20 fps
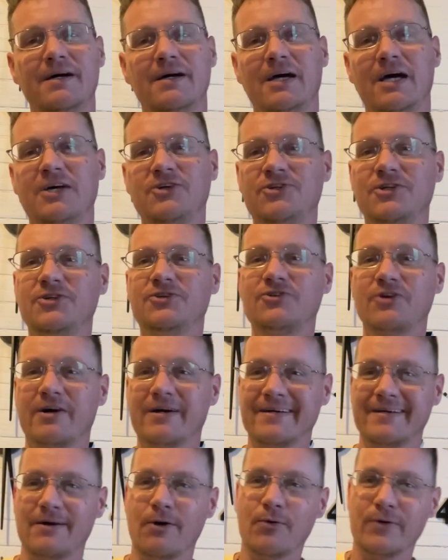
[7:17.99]
And she
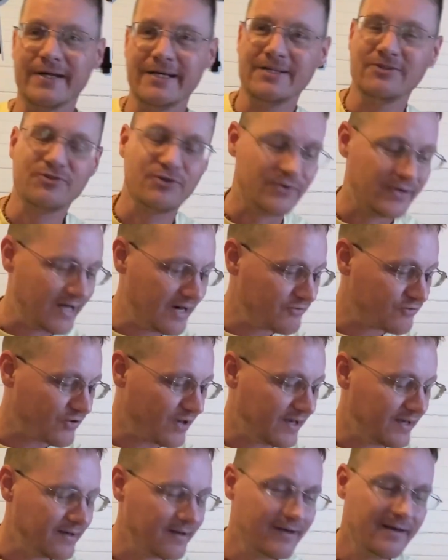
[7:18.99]
started going into it. And I was
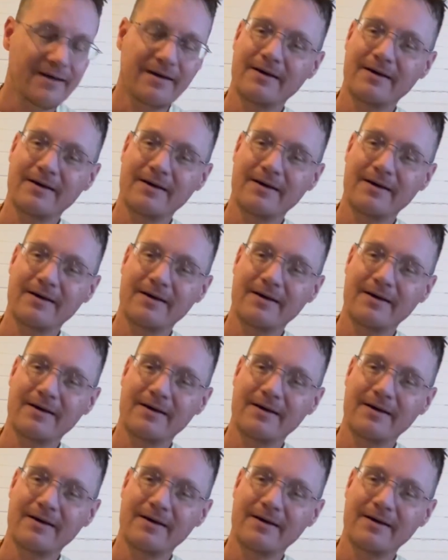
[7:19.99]
like,